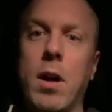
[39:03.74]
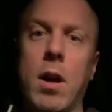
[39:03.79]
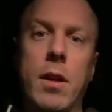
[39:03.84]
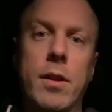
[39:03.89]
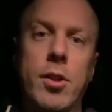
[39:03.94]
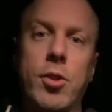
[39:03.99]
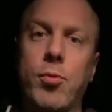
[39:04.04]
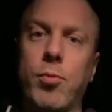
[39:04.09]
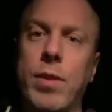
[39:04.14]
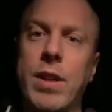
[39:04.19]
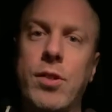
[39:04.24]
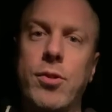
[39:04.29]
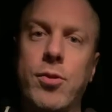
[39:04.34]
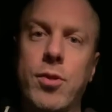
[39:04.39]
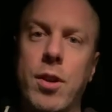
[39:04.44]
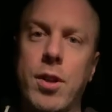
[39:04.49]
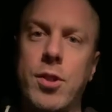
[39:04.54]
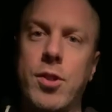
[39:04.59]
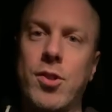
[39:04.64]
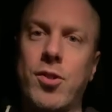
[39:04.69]
all this
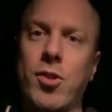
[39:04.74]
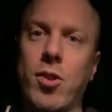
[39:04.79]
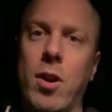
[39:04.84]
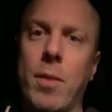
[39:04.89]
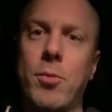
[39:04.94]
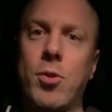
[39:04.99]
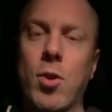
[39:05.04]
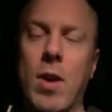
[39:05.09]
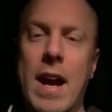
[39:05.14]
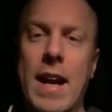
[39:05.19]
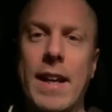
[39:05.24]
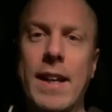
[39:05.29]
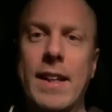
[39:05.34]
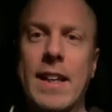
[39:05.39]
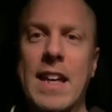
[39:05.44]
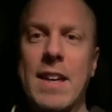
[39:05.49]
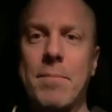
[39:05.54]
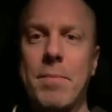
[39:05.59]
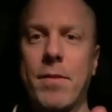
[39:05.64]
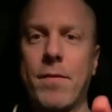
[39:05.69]
research, so I'm trying to
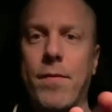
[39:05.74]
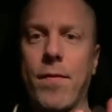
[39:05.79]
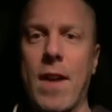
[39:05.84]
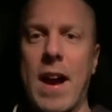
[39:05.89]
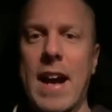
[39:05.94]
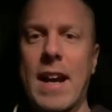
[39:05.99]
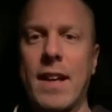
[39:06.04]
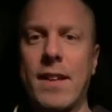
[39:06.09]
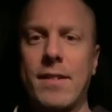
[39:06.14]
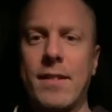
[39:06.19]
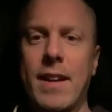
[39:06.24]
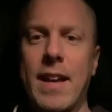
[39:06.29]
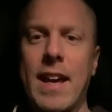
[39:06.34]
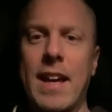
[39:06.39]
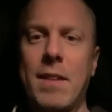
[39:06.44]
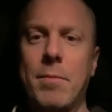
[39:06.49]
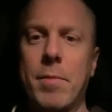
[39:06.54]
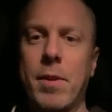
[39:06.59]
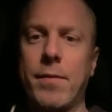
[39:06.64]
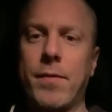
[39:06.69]
keep it Fridays at
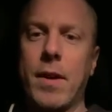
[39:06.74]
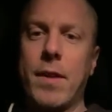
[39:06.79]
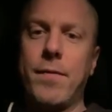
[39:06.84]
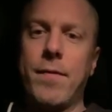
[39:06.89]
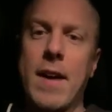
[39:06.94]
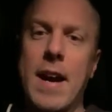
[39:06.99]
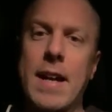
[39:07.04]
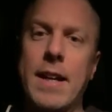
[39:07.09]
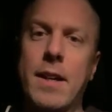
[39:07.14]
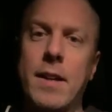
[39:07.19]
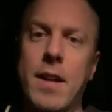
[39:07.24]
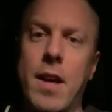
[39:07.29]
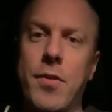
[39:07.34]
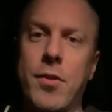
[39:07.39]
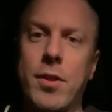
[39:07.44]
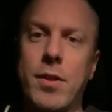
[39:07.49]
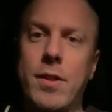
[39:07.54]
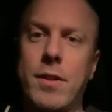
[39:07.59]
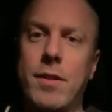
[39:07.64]
8, but if I find another